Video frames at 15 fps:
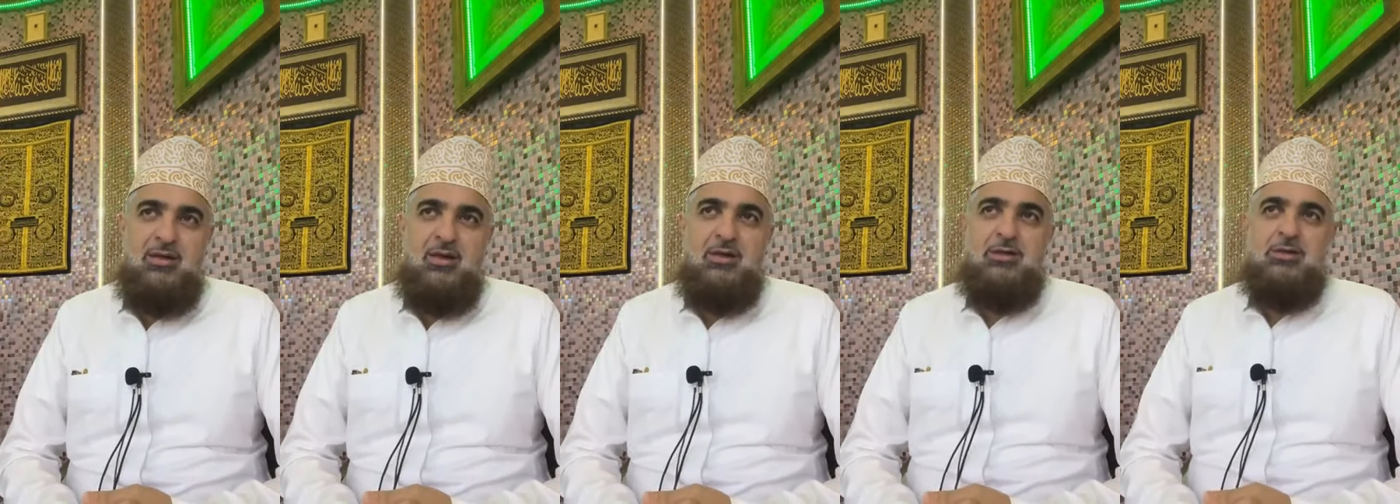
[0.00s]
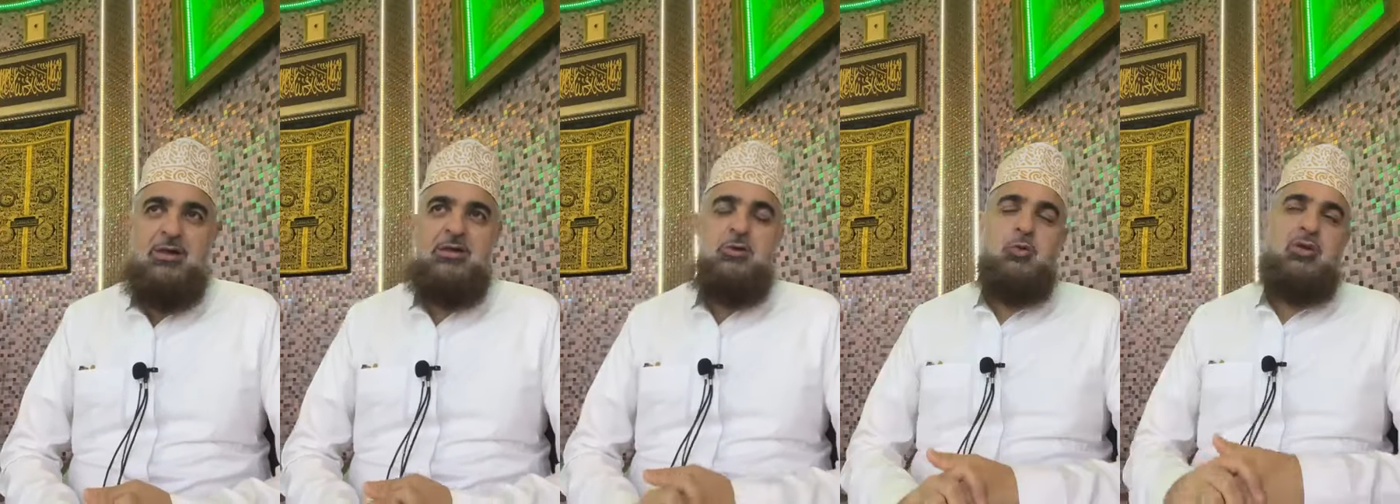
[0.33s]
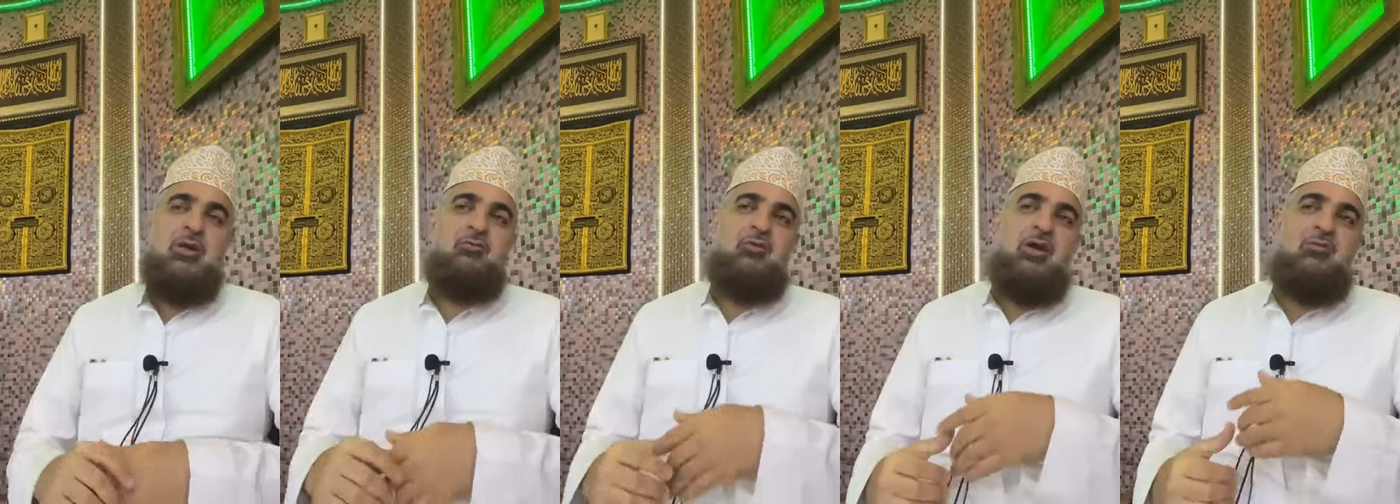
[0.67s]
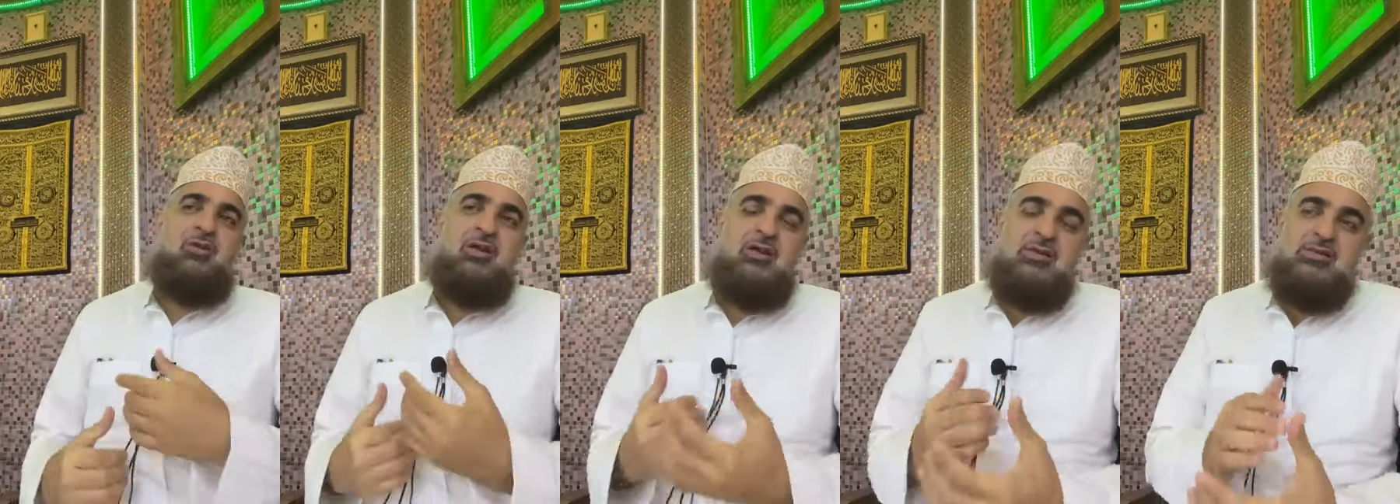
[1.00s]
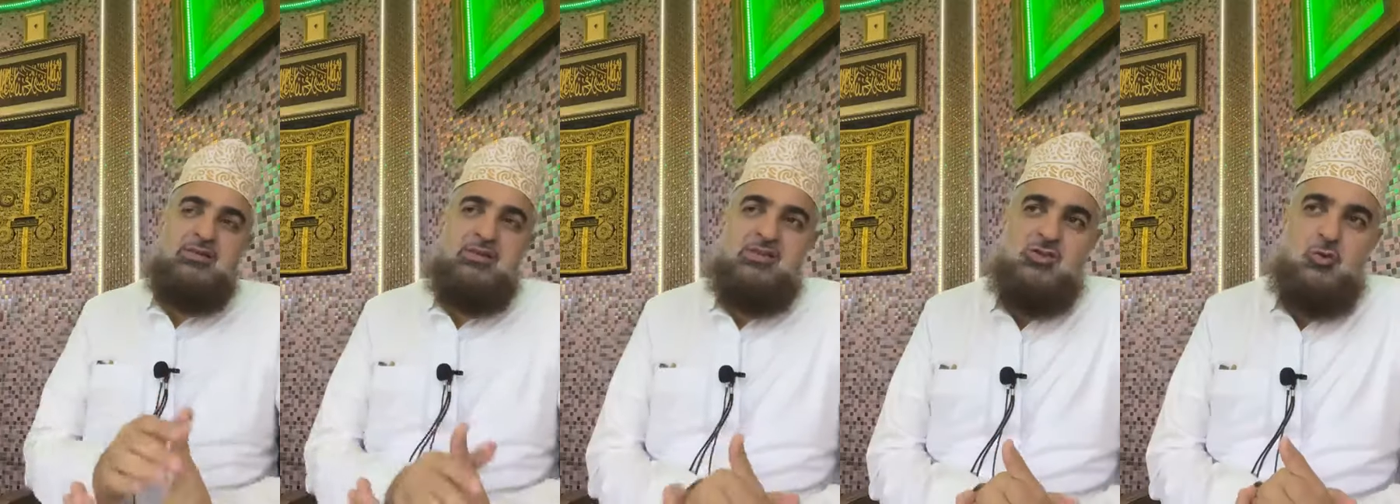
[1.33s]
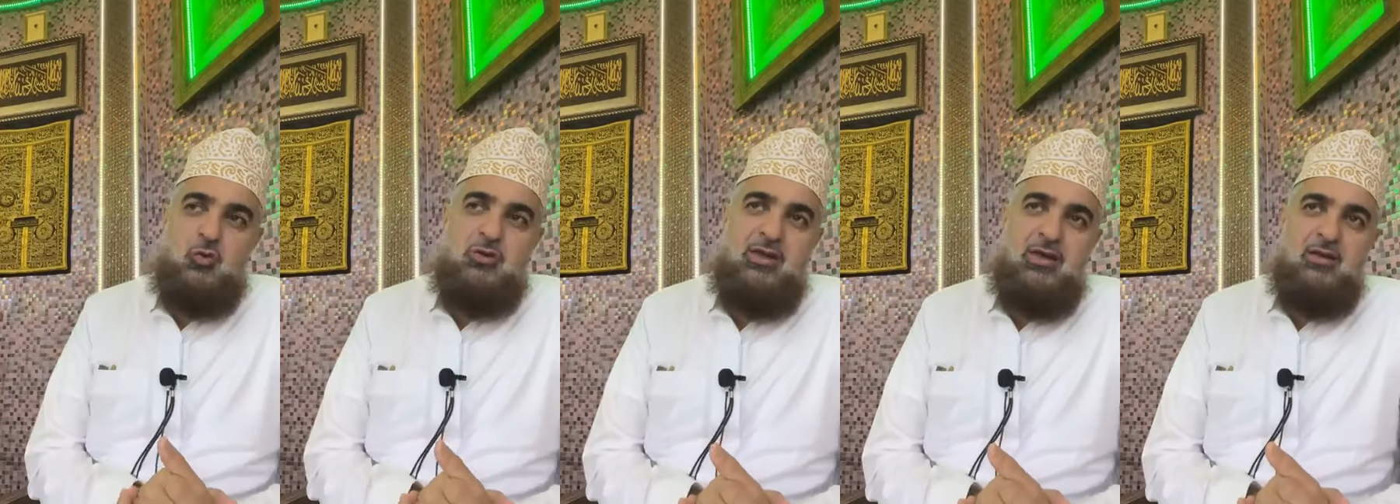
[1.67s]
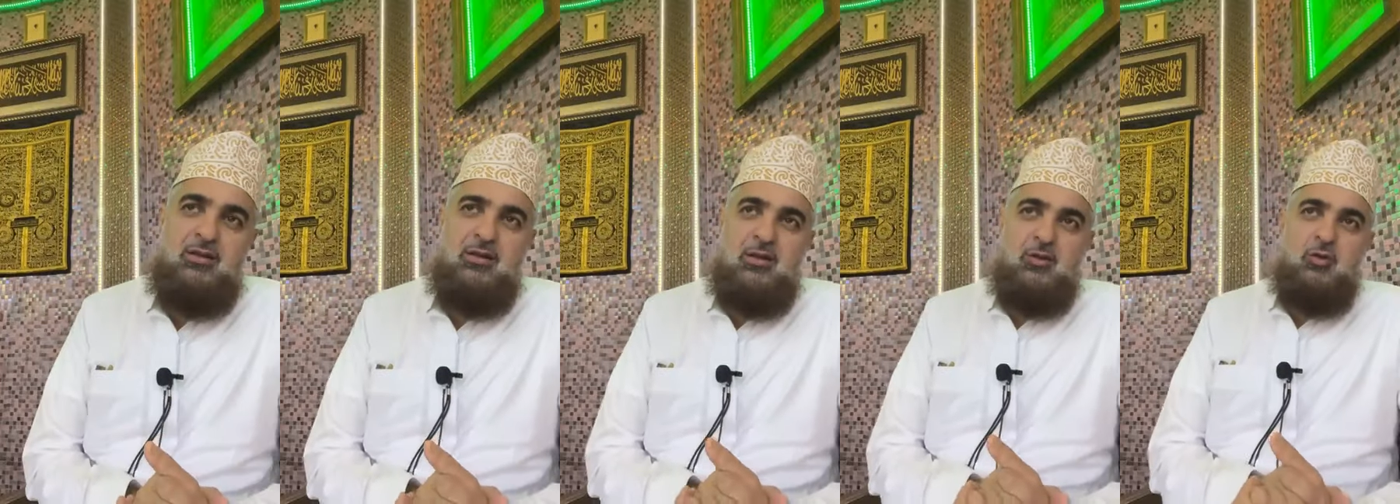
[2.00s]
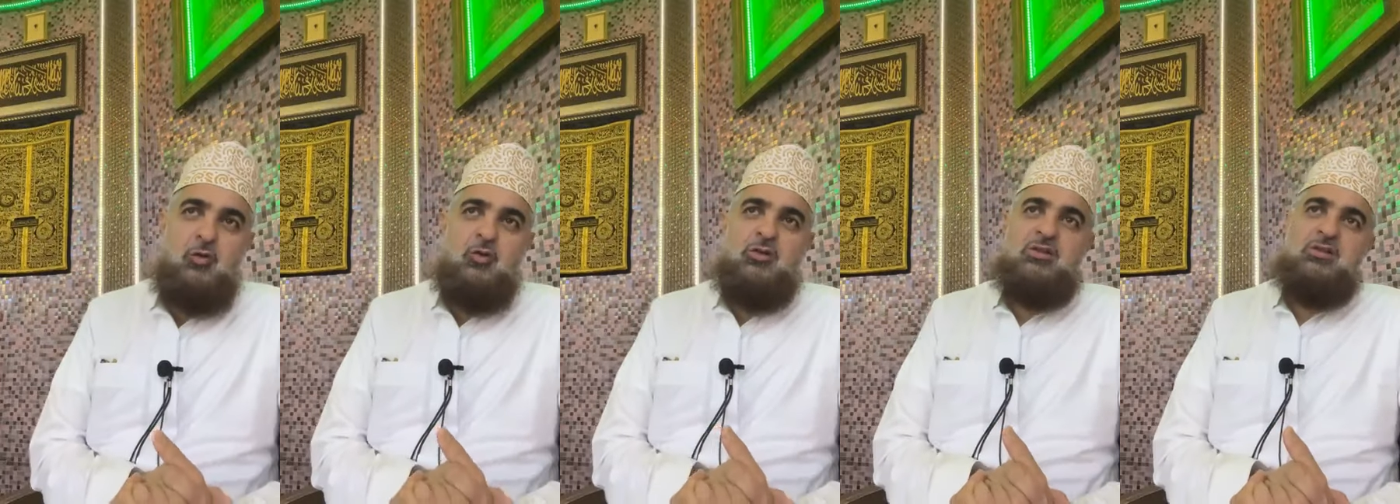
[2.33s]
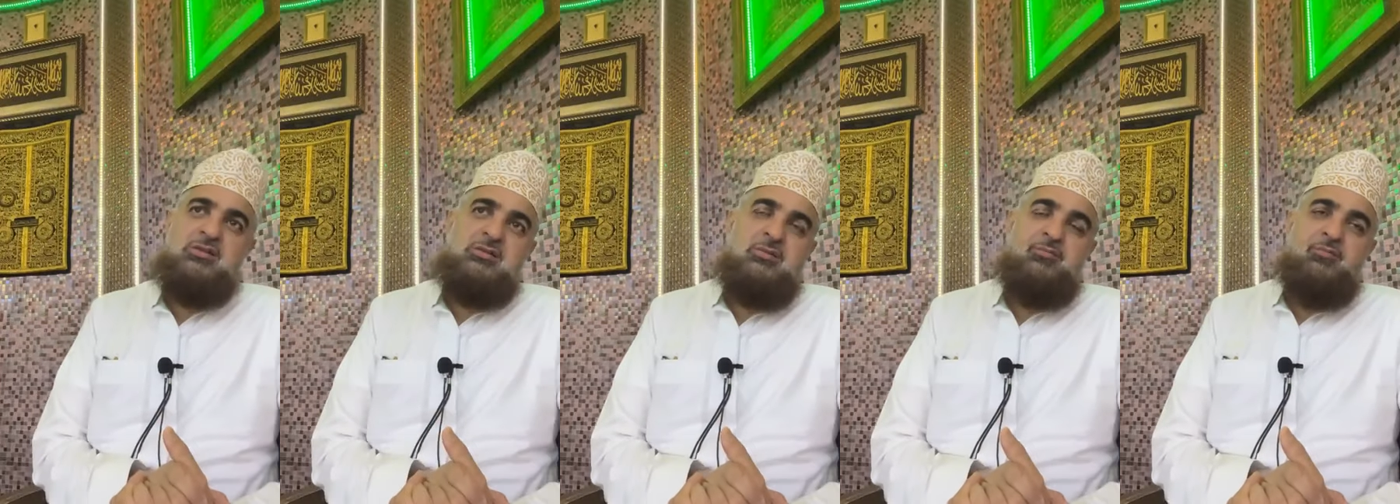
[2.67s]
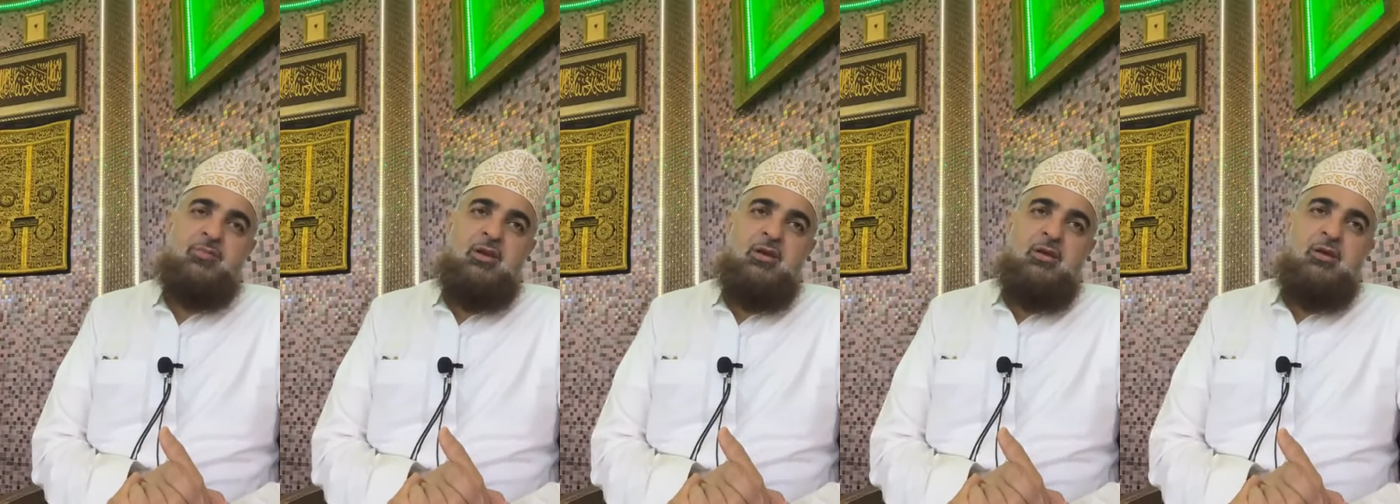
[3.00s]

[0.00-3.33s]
that I try to give evidences so that the youth